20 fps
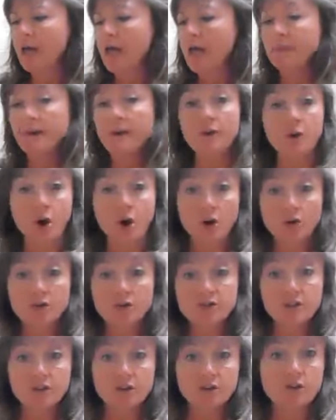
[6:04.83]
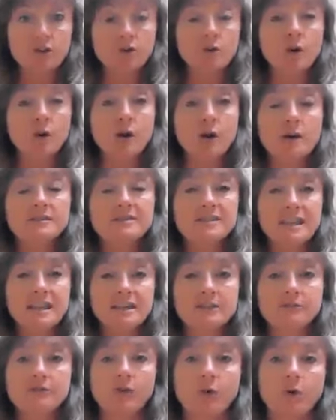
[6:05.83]
And then they're also going to do
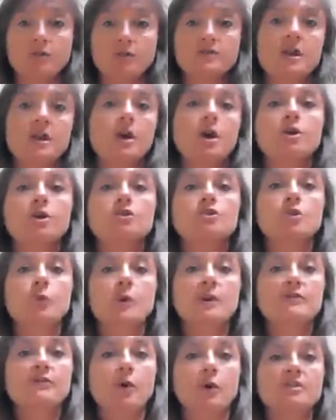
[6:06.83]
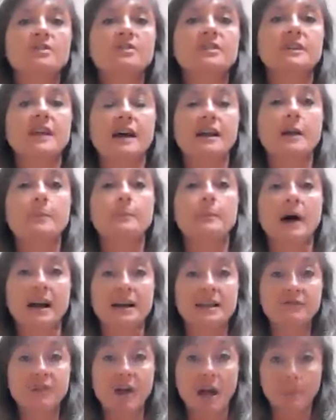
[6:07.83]
skin folds. So we focus a lot on
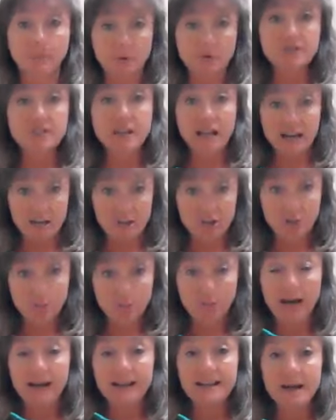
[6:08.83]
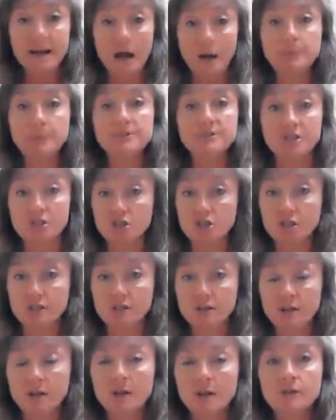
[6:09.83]
body fat percentage, body
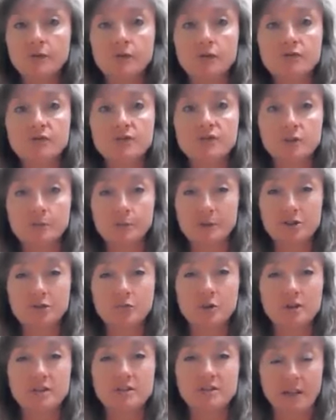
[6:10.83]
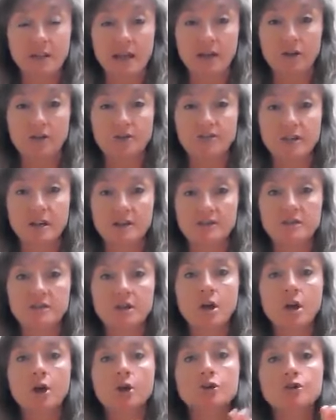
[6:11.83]
composition, versus so much what the scale says.
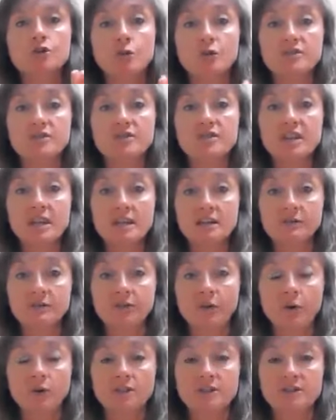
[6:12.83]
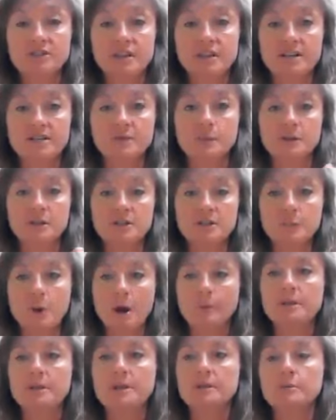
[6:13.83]
So the skin fold assessment is
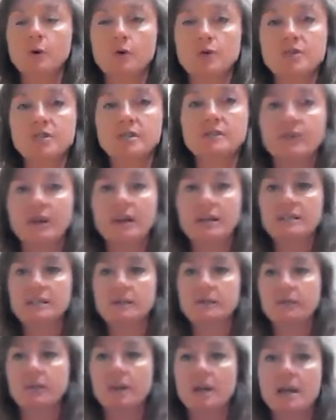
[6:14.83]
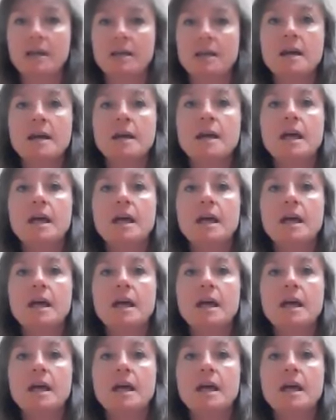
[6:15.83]
probably the most invasive thing.